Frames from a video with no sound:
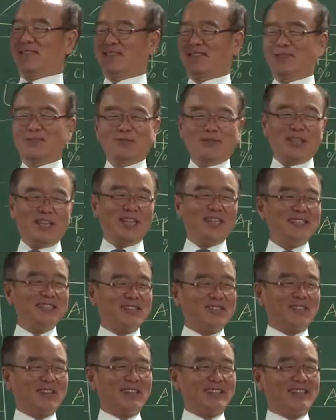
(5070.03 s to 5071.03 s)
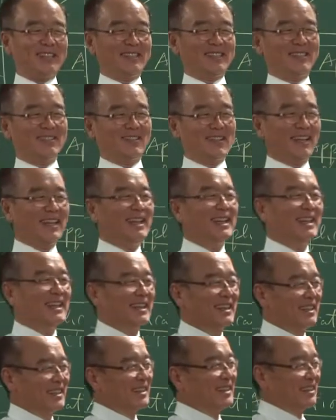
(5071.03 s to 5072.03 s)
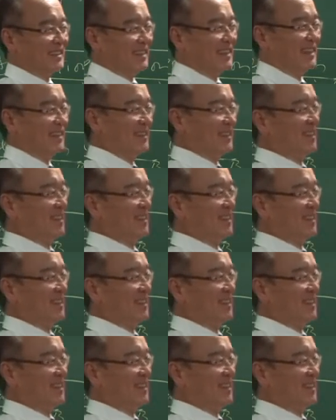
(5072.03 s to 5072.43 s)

no change in quantity, right? Like